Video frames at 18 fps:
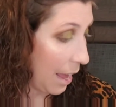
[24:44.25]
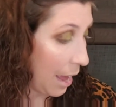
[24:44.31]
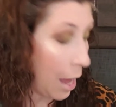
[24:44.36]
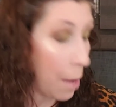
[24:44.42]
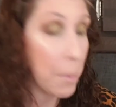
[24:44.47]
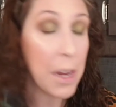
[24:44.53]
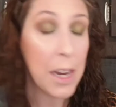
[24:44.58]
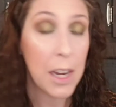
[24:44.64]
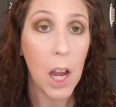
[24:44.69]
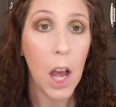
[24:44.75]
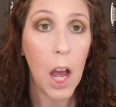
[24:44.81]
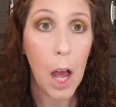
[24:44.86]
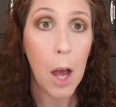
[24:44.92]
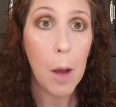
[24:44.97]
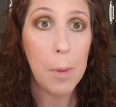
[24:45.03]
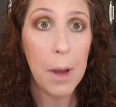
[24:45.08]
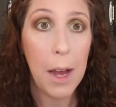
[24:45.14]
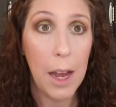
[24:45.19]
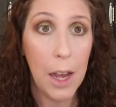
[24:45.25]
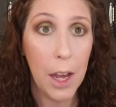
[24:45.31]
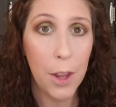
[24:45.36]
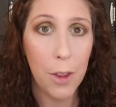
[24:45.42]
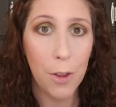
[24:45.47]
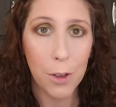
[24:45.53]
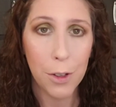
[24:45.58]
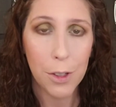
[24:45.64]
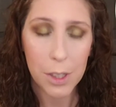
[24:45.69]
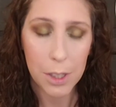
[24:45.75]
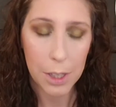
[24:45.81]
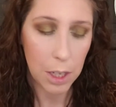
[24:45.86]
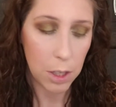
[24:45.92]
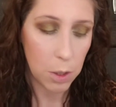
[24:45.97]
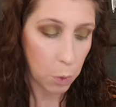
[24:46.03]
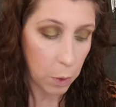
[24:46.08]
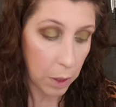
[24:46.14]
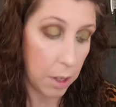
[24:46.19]
I mean, I'll buy others
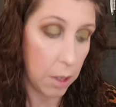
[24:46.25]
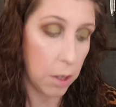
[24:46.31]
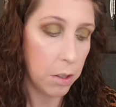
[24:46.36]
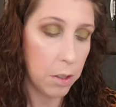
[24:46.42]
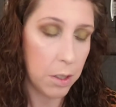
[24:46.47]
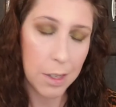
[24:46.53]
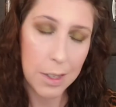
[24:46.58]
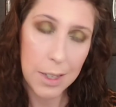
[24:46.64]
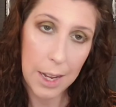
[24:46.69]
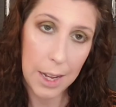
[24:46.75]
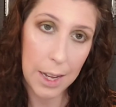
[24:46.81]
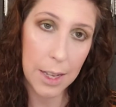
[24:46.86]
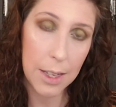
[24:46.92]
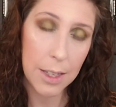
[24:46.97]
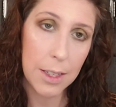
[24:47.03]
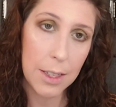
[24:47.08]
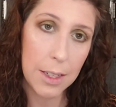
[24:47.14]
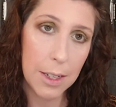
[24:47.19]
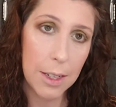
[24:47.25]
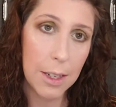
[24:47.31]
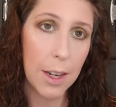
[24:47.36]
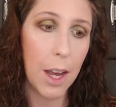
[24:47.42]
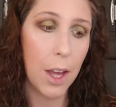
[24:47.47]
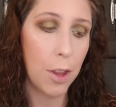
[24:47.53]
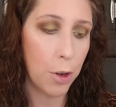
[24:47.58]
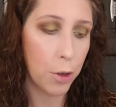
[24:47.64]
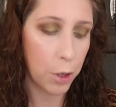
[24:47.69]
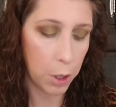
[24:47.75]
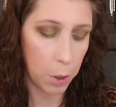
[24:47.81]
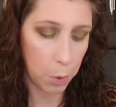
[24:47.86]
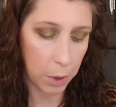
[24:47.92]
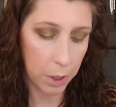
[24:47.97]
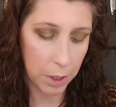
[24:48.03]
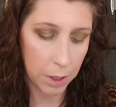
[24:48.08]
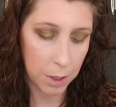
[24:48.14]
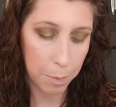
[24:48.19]
as well to test, other new
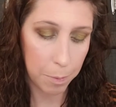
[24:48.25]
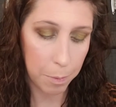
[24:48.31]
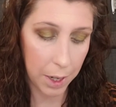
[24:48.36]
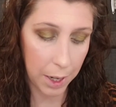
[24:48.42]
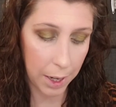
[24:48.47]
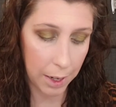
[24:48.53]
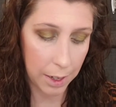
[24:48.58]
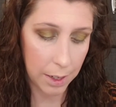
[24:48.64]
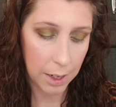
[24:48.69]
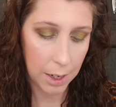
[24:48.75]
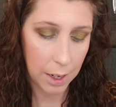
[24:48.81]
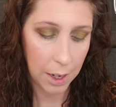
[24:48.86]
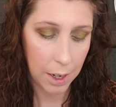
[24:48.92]
ones, but